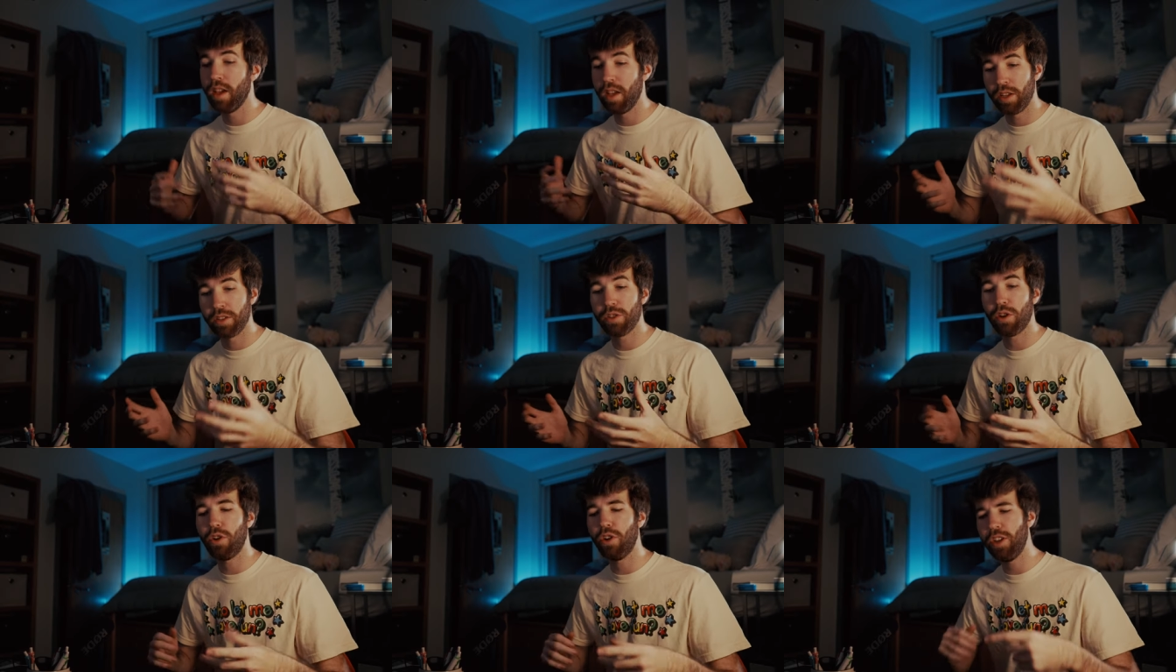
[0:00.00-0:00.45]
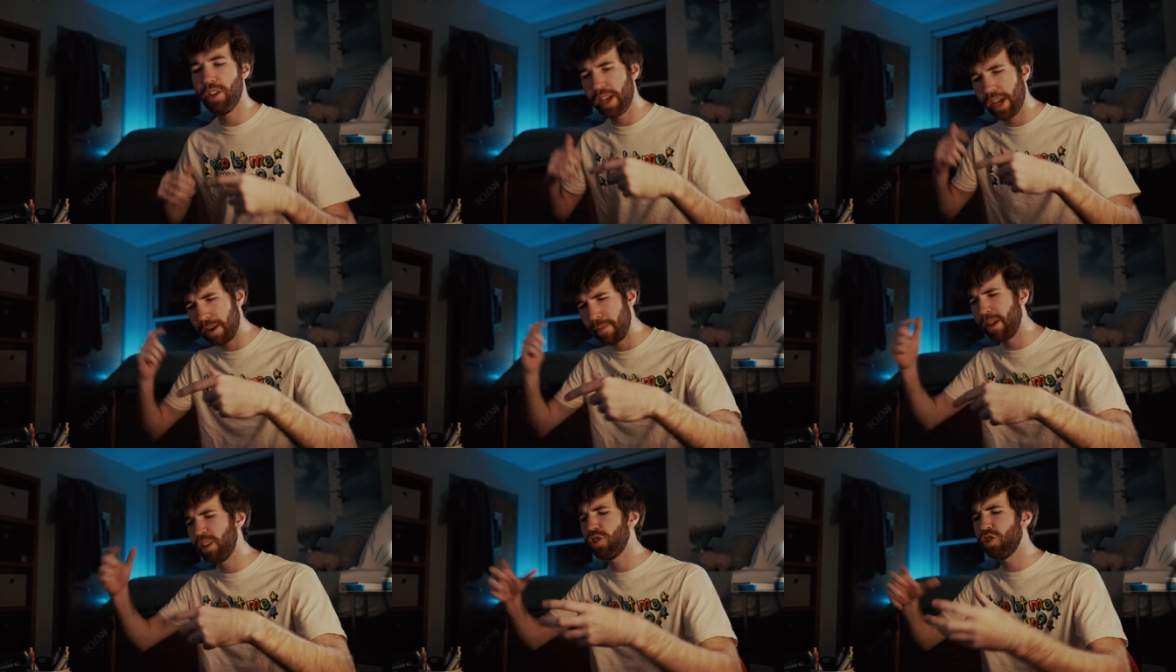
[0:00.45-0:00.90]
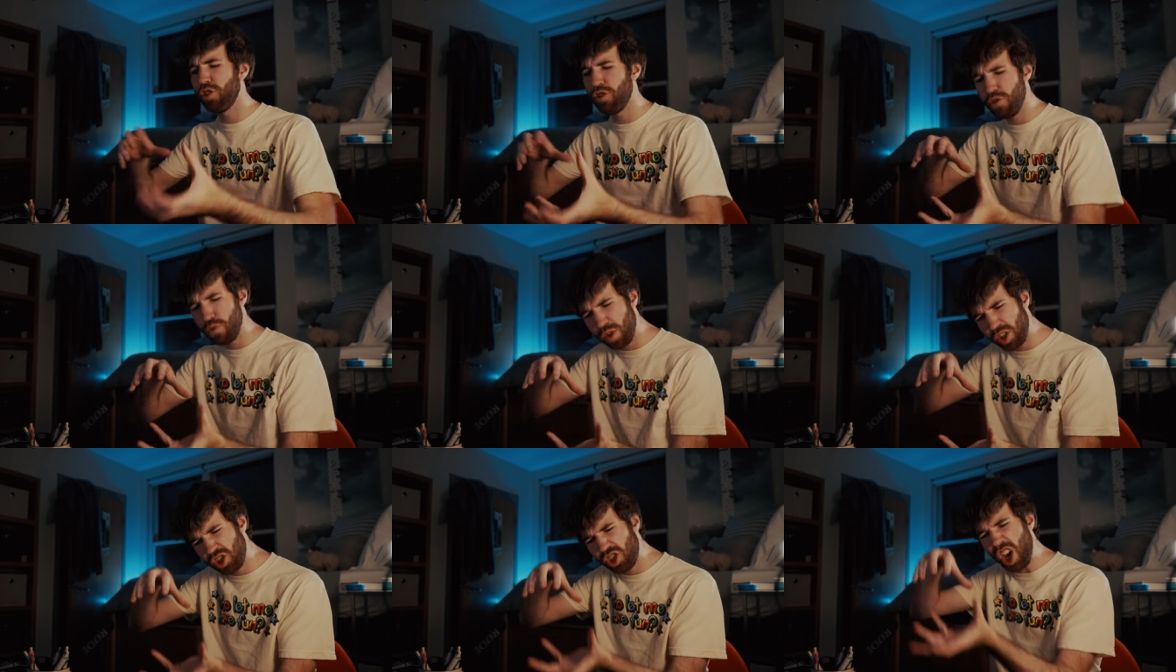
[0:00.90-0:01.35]
Totally, you gotta make sure
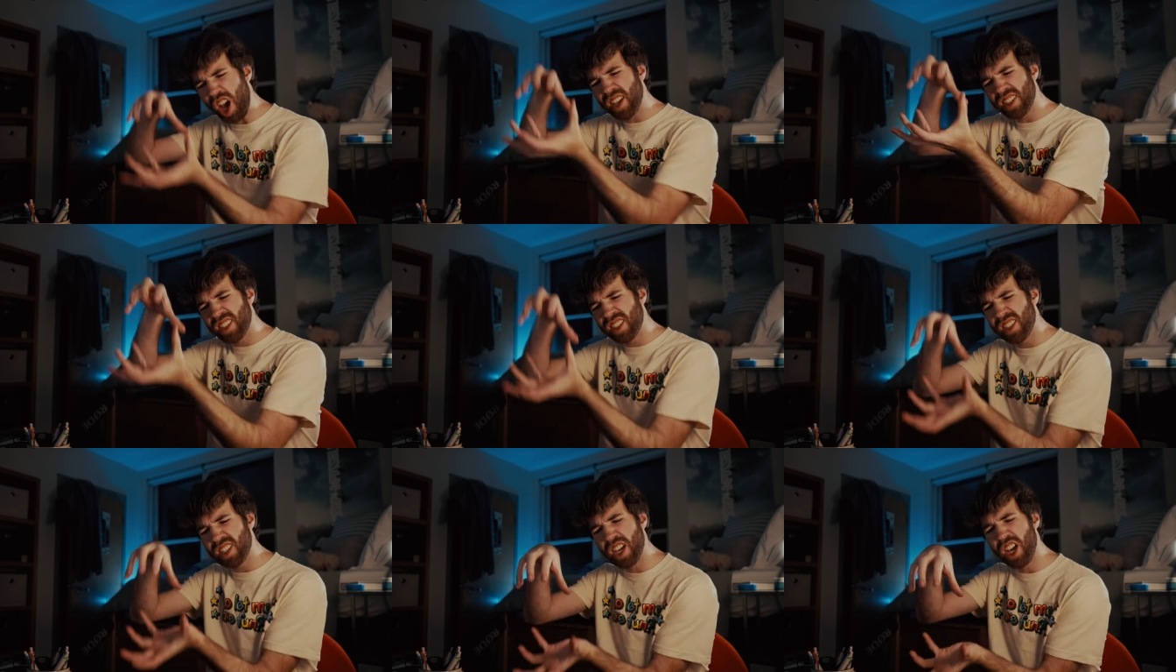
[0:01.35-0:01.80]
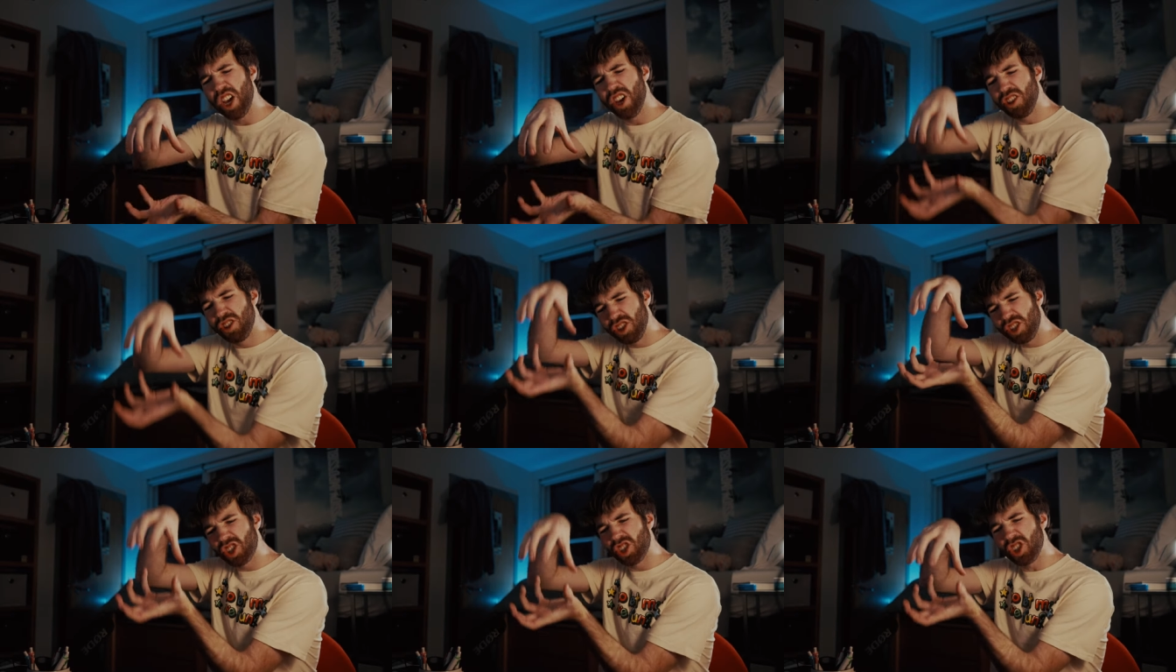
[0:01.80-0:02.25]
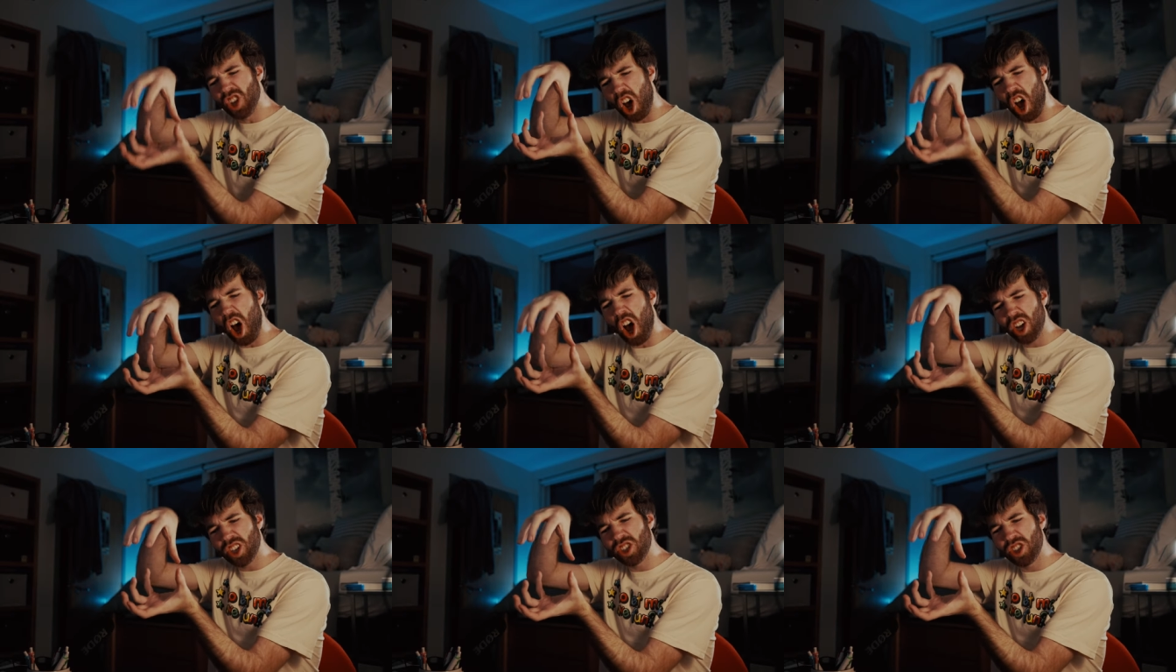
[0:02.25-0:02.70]
you adjust the
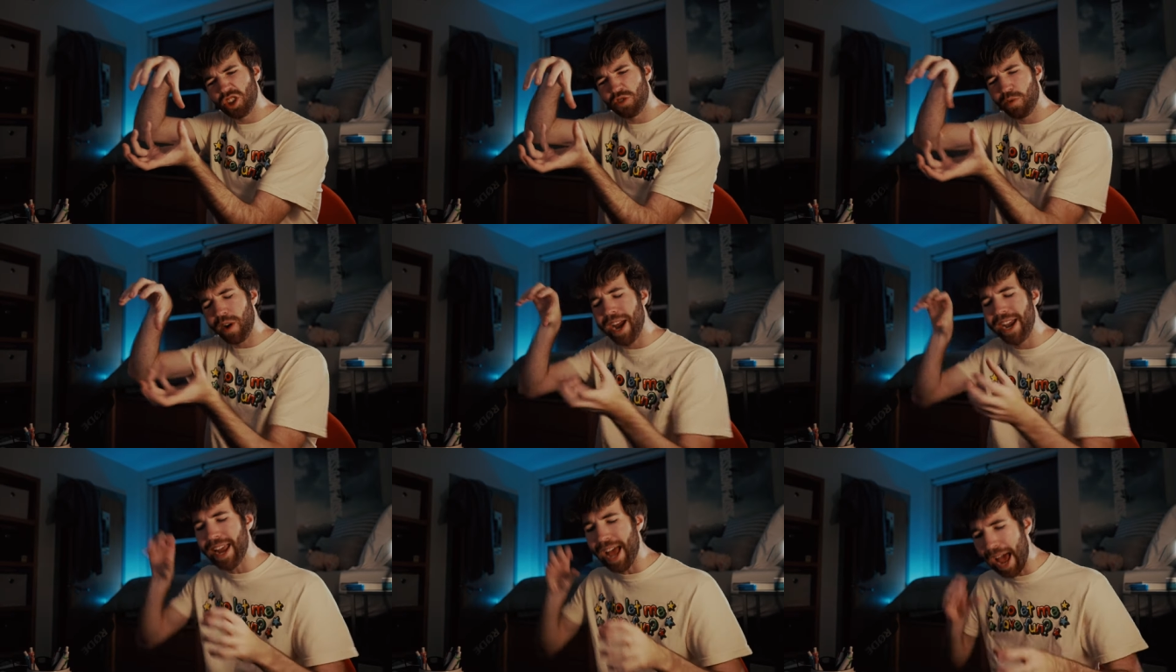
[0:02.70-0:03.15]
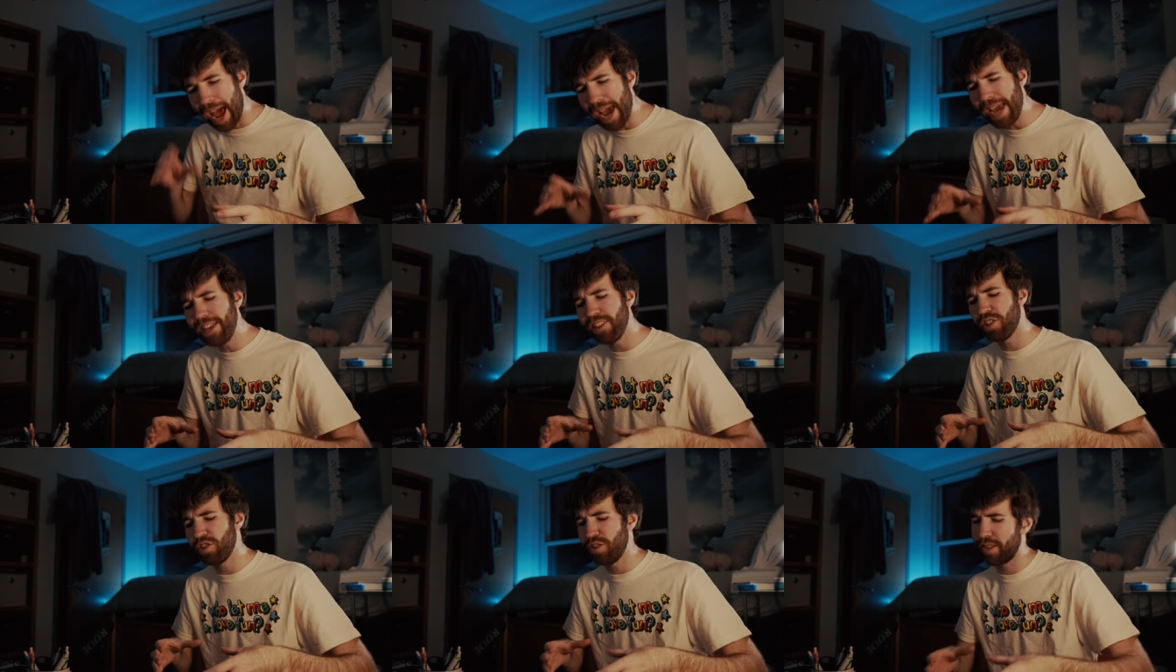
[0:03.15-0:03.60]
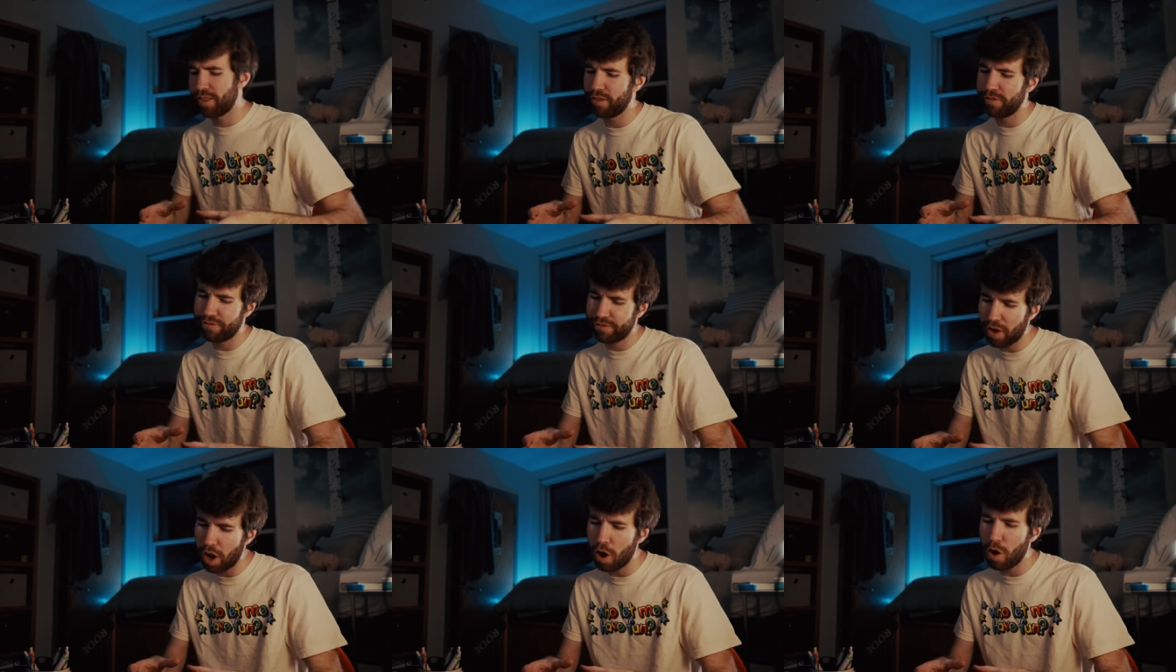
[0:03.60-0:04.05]
saw to the right height so that the
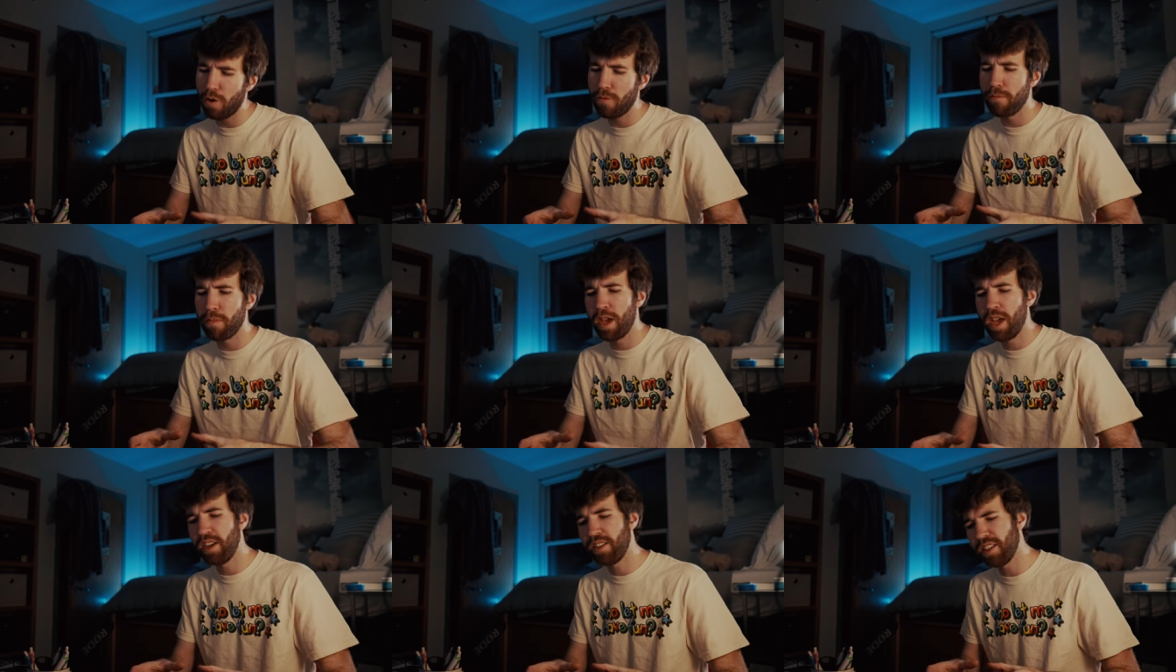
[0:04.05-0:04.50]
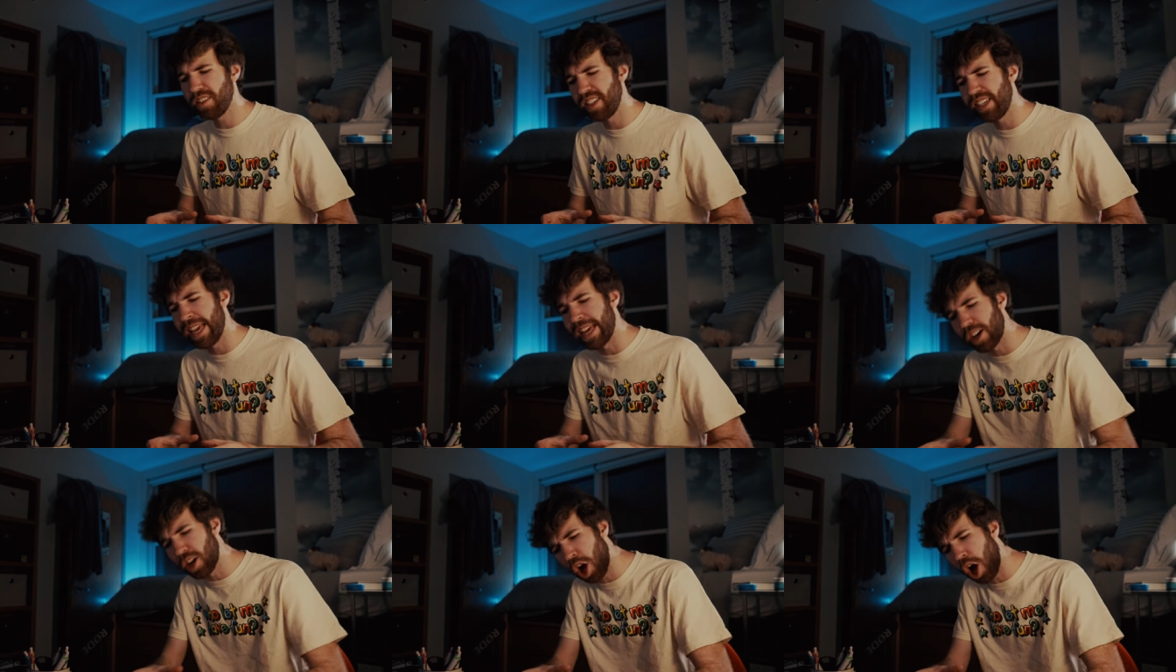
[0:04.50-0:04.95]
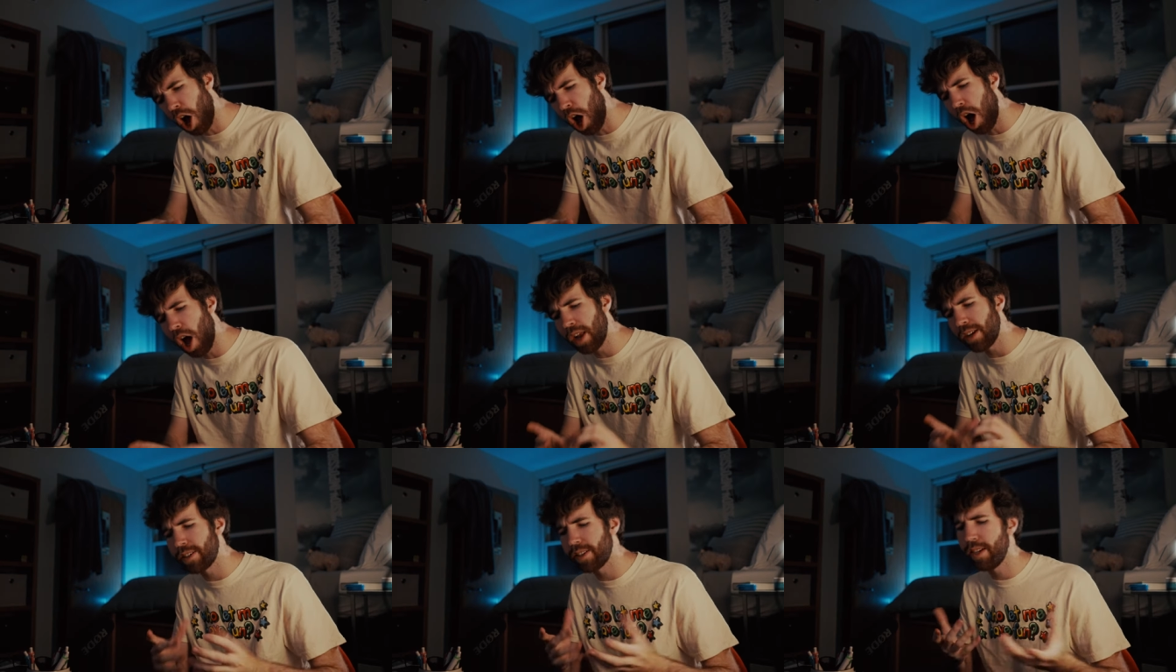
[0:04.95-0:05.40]
foam doesn't get
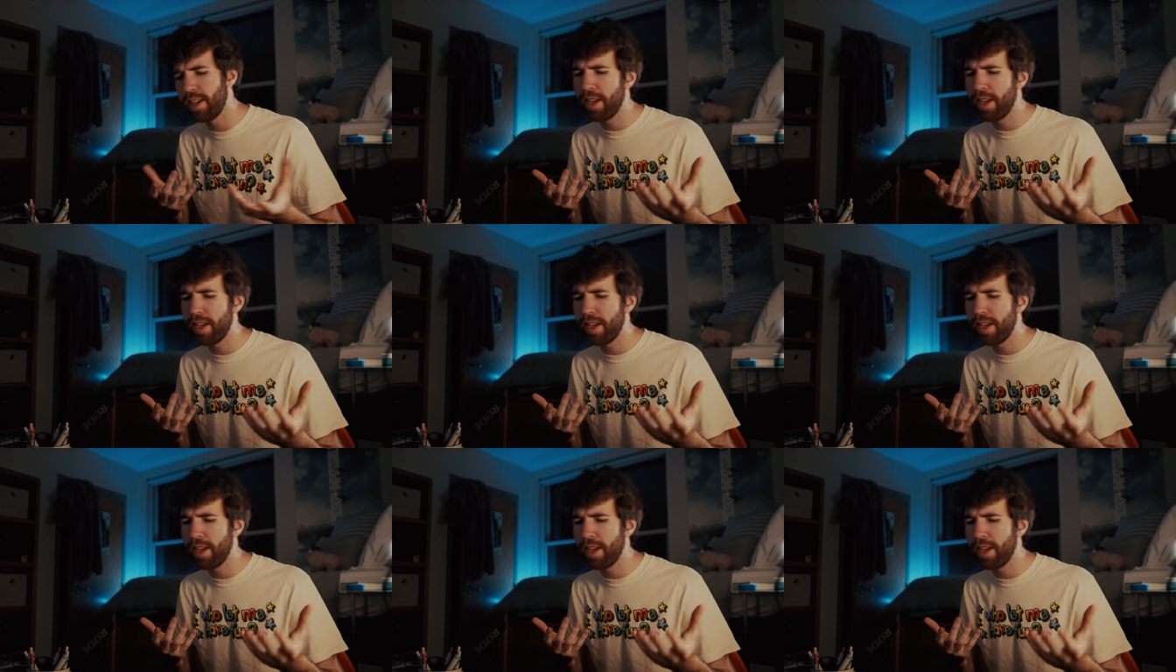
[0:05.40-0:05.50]
caught,